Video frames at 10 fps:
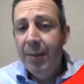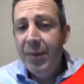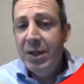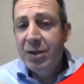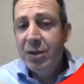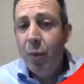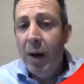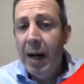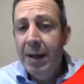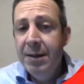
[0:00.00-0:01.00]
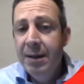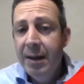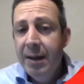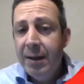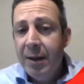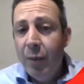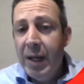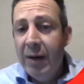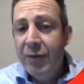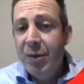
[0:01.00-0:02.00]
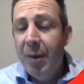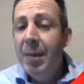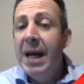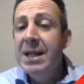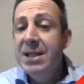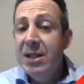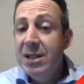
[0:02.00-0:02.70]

This is one that we have some amazing